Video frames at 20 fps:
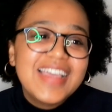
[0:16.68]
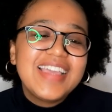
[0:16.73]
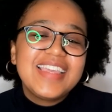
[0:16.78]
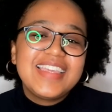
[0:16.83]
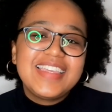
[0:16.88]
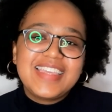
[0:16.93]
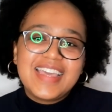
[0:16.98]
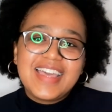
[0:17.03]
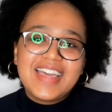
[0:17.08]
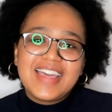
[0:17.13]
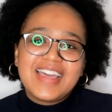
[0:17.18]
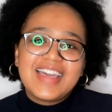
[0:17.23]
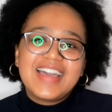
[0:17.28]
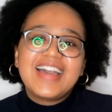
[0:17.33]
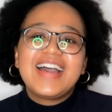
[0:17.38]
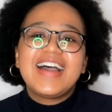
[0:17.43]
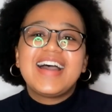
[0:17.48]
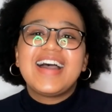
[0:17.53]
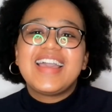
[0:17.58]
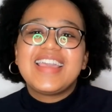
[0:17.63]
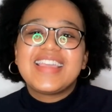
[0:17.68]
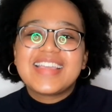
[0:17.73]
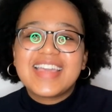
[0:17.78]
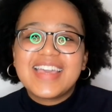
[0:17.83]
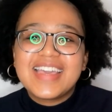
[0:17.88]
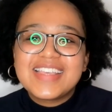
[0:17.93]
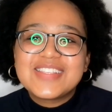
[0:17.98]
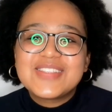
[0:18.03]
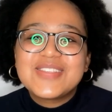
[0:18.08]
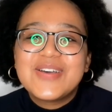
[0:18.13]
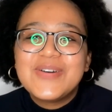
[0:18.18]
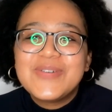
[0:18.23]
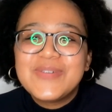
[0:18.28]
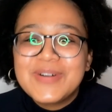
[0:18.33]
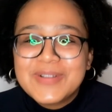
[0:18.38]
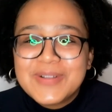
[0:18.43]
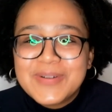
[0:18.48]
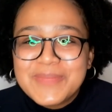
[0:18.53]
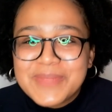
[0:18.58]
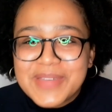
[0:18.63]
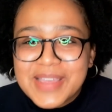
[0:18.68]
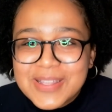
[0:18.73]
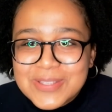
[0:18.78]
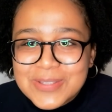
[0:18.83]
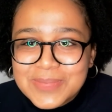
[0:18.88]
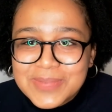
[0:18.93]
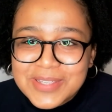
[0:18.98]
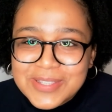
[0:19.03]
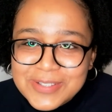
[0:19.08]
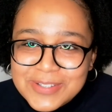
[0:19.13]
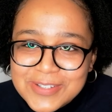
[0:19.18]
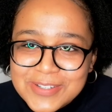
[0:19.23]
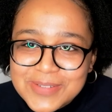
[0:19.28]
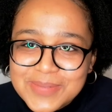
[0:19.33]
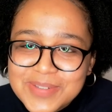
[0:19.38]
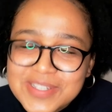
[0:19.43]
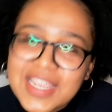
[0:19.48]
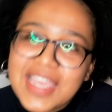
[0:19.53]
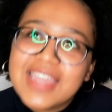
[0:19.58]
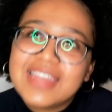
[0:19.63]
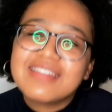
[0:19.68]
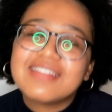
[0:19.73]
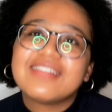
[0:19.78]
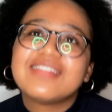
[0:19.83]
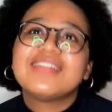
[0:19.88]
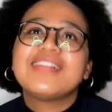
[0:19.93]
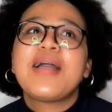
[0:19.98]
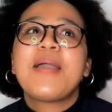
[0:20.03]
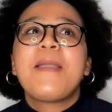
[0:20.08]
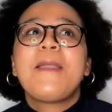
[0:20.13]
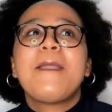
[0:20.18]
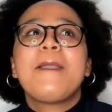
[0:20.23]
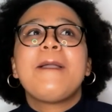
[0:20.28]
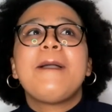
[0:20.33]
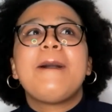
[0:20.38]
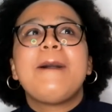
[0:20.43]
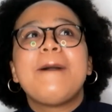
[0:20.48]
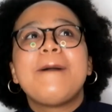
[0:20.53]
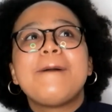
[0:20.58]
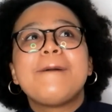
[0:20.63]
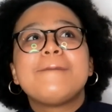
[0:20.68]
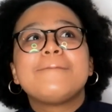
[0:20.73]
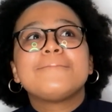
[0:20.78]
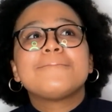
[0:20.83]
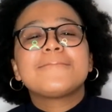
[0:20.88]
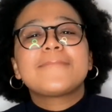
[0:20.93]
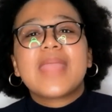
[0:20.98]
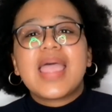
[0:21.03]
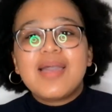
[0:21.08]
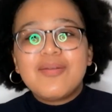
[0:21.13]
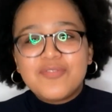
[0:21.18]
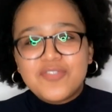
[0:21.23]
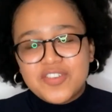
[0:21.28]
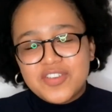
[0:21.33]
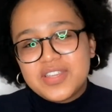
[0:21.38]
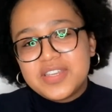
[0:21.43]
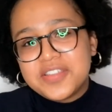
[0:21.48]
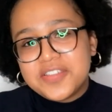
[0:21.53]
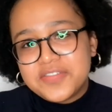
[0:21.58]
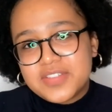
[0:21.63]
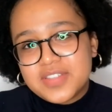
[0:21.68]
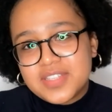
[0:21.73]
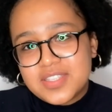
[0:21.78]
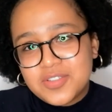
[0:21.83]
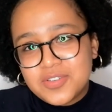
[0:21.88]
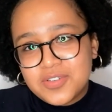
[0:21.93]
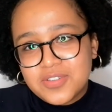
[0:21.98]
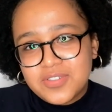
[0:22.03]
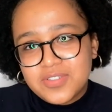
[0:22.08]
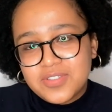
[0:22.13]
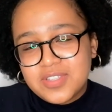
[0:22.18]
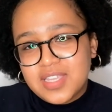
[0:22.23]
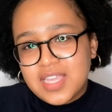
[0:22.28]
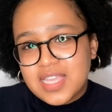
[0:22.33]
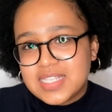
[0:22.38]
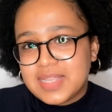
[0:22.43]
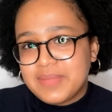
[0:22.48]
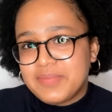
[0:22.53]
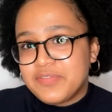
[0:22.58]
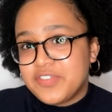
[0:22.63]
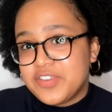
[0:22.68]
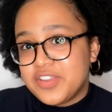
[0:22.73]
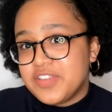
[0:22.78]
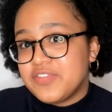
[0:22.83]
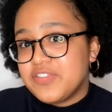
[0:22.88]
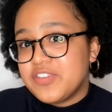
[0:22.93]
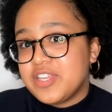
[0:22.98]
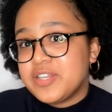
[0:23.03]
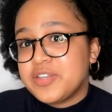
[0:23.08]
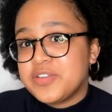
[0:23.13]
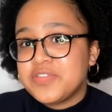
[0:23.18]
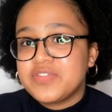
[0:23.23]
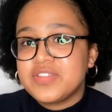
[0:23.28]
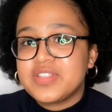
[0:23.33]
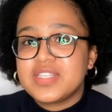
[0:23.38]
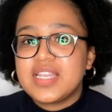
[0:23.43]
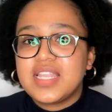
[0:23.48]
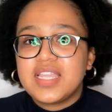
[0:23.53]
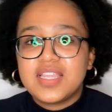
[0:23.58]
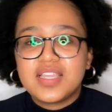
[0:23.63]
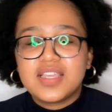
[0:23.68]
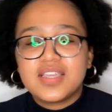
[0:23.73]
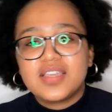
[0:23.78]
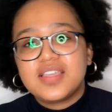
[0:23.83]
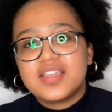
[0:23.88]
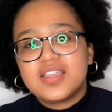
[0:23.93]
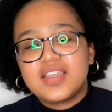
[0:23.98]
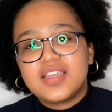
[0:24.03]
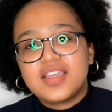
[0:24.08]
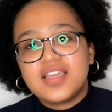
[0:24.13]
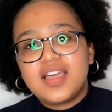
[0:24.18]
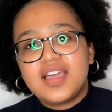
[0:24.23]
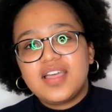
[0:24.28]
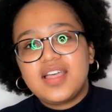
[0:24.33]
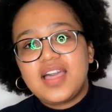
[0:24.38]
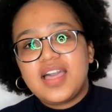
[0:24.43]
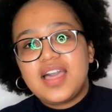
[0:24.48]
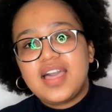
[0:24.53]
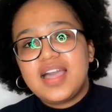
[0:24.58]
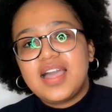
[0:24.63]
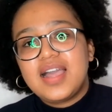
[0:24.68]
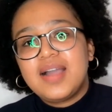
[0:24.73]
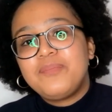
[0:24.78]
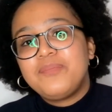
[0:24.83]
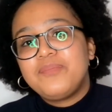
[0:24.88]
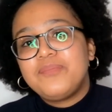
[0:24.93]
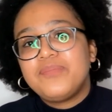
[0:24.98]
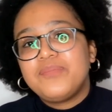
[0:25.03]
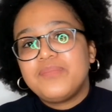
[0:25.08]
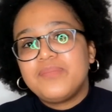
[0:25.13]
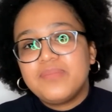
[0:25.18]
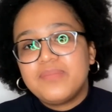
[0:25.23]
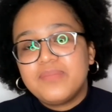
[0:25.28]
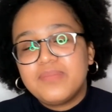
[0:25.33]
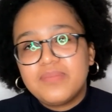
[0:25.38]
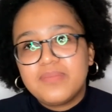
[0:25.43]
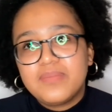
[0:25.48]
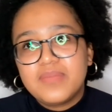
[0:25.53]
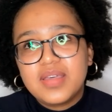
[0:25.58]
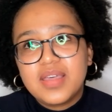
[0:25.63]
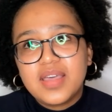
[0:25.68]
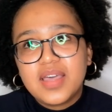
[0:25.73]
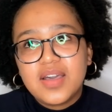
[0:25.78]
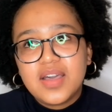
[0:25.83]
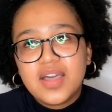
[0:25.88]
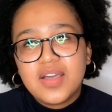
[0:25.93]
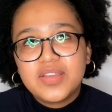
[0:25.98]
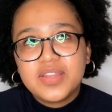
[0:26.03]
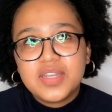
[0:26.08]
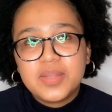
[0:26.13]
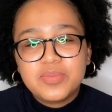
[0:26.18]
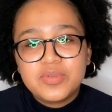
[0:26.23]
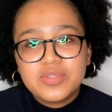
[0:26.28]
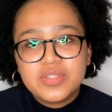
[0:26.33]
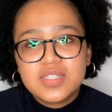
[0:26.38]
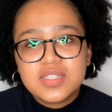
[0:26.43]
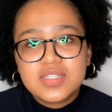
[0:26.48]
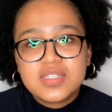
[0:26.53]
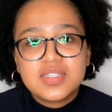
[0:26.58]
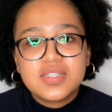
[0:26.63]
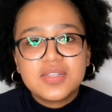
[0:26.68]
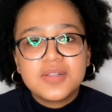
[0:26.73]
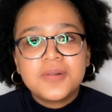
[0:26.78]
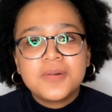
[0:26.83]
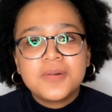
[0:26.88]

Yeah, hi guys, welcome back to my YouTube channel. I'm very nervous, you guys, I'm very, very nervous. Like, I'm, how can I put this?